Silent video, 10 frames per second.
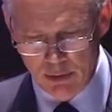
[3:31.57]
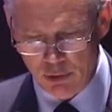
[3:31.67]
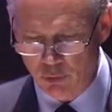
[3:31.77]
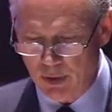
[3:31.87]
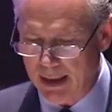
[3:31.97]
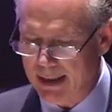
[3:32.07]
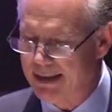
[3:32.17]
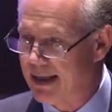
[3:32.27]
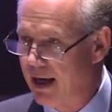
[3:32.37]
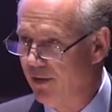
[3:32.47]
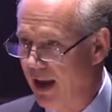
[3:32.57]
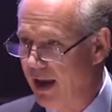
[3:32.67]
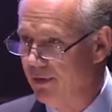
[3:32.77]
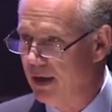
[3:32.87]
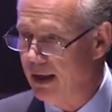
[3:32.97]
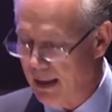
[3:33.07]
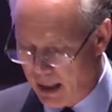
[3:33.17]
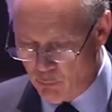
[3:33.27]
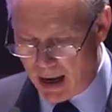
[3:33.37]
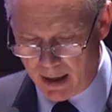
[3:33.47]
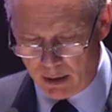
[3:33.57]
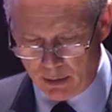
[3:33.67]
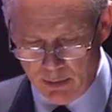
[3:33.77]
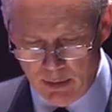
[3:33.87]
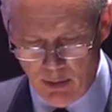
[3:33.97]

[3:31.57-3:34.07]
to create a safe haven in Iraq,